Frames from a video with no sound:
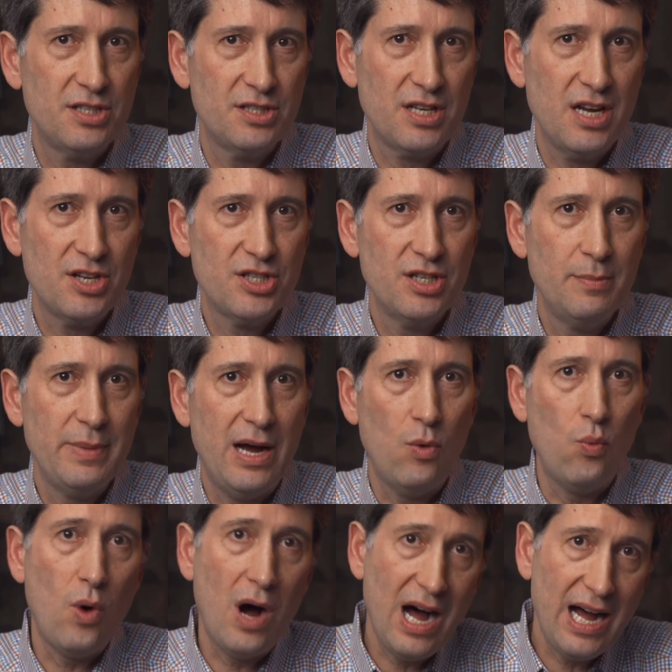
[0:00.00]
discussion about
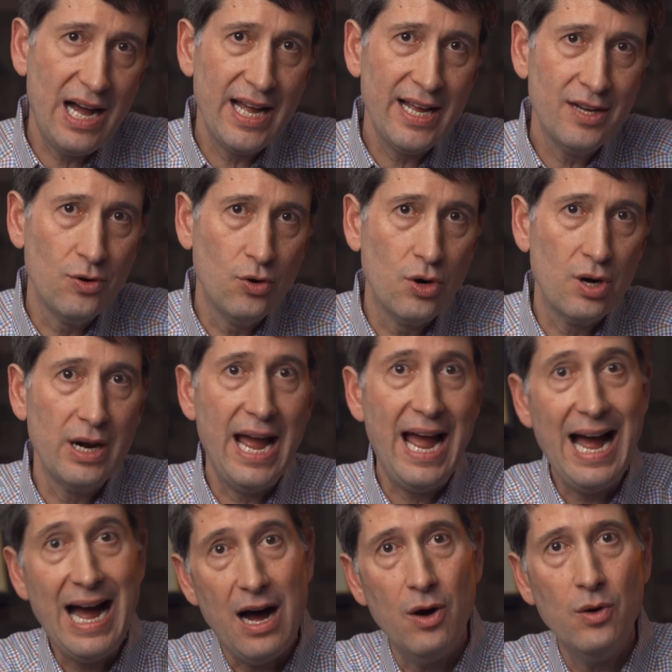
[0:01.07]
why or
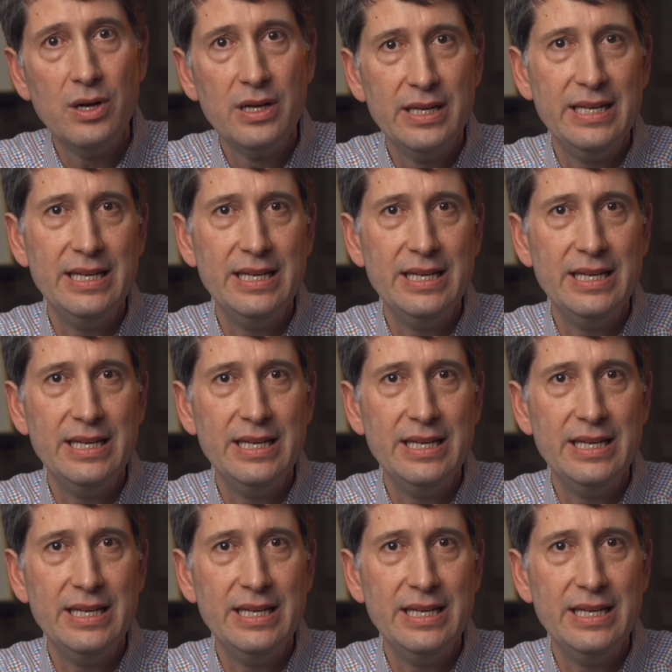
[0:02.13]
how